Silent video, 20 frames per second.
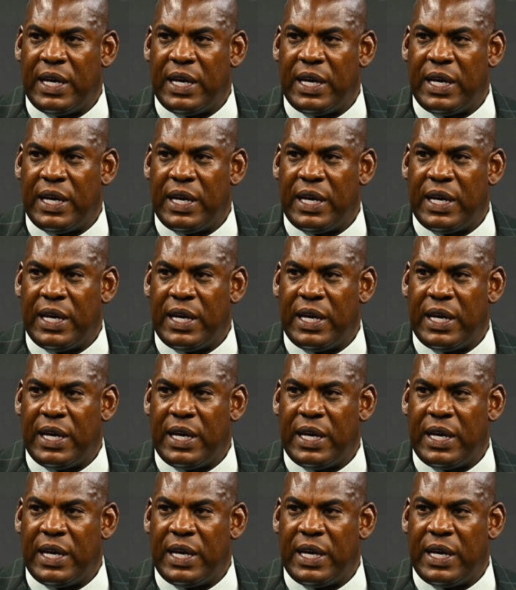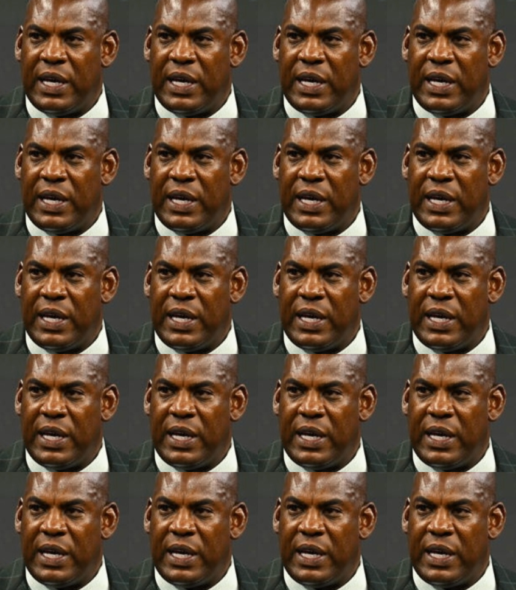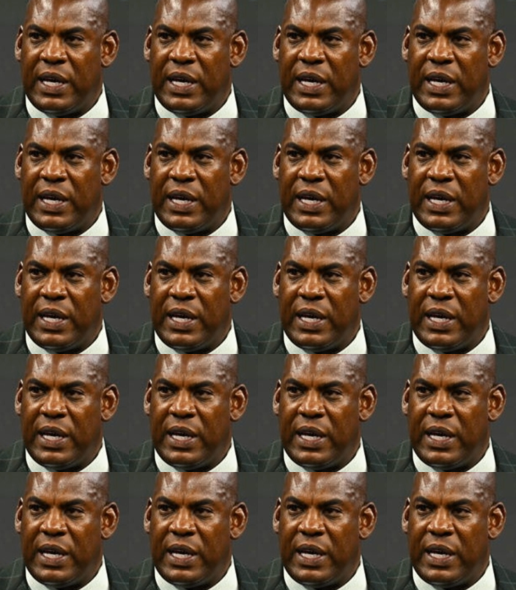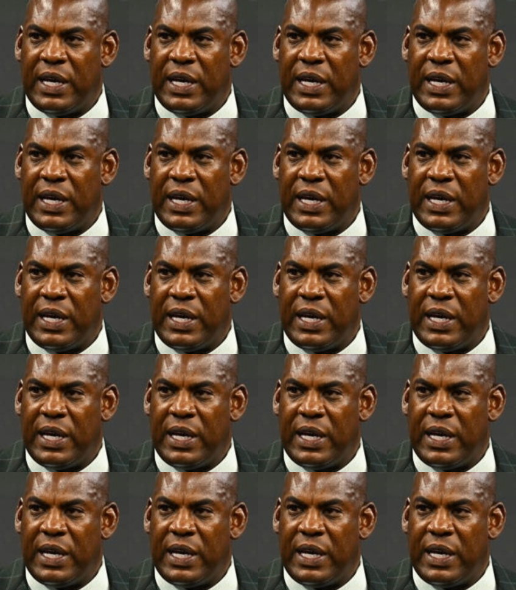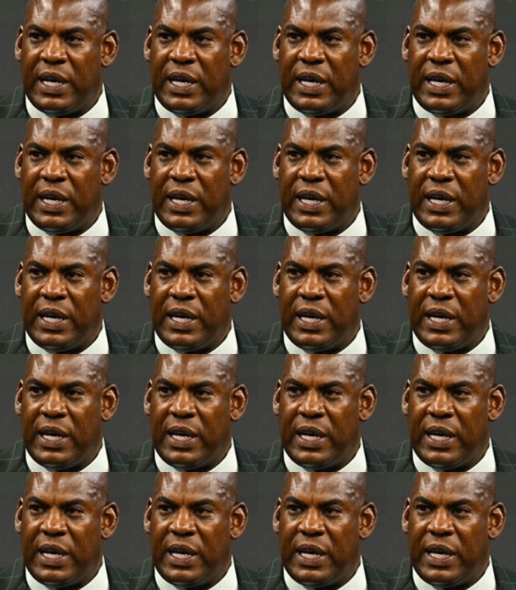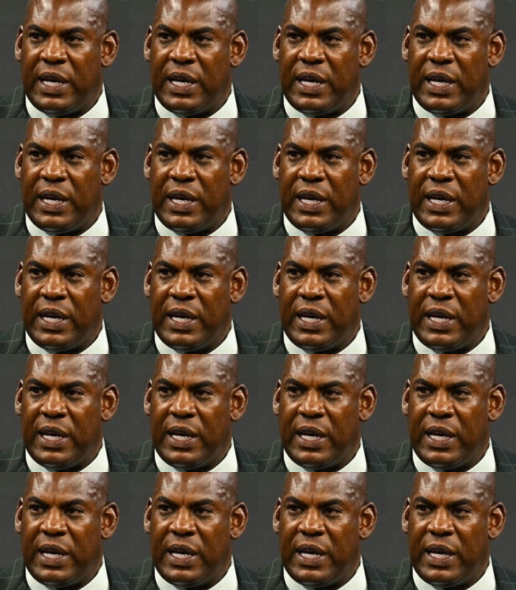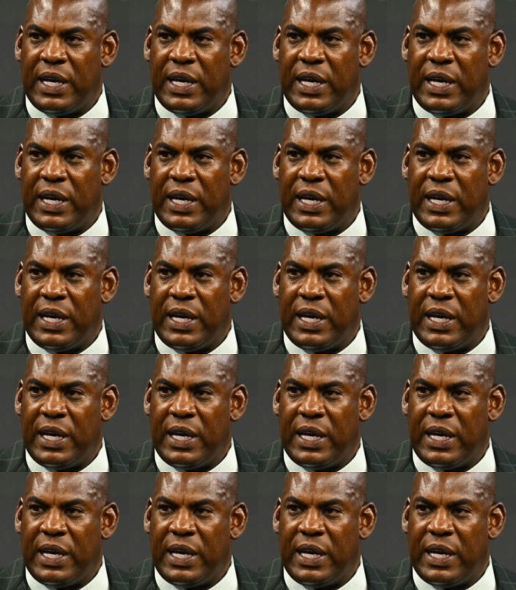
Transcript: The face doesn't move, so there is nothing to read.